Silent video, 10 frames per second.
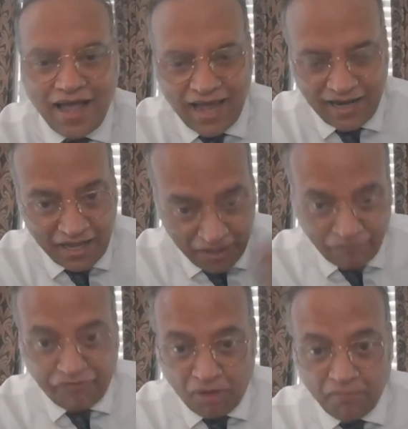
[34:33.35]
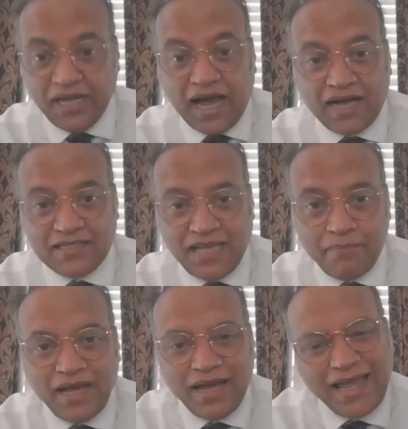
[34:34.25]
And I informally asked
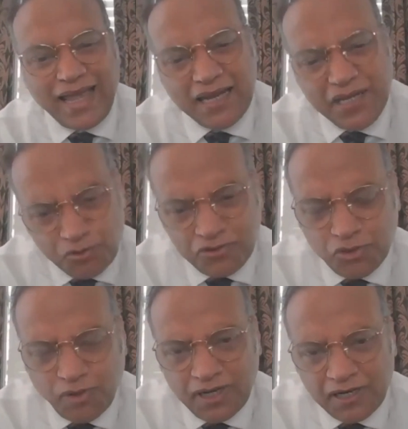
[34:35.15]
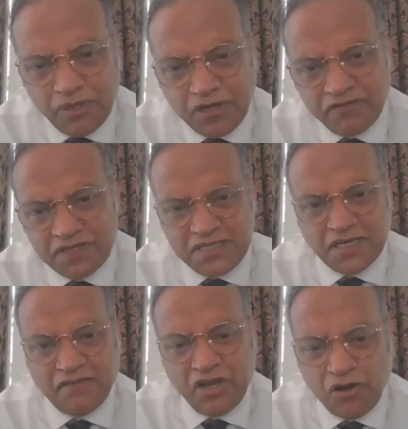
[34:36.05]
them, can you do a little bit of a
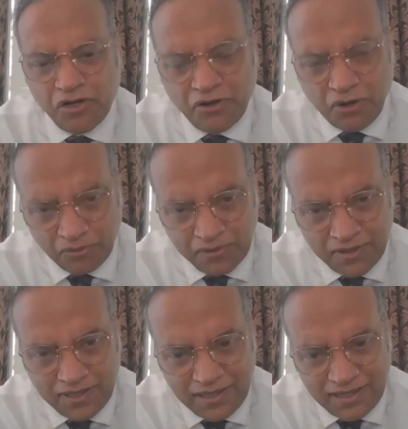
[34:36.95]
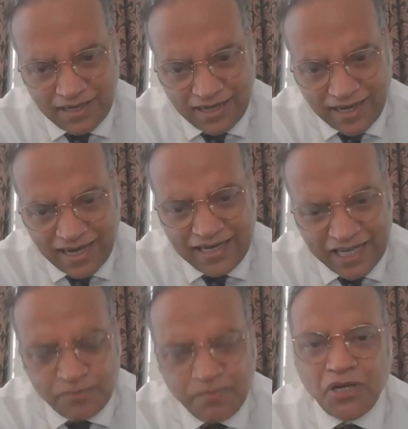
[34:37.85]
survey on your own and
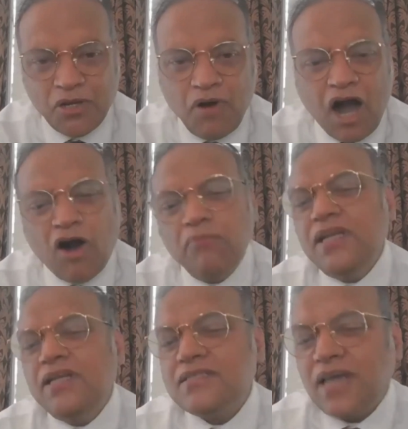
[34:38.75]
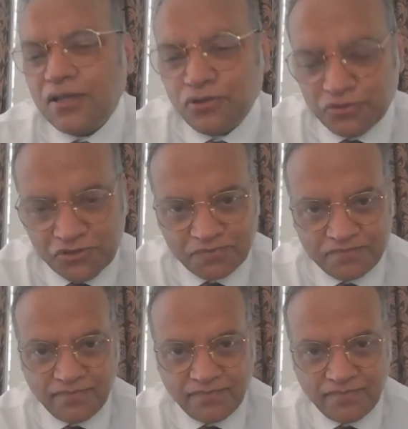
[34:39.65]
let me know how many sadhus,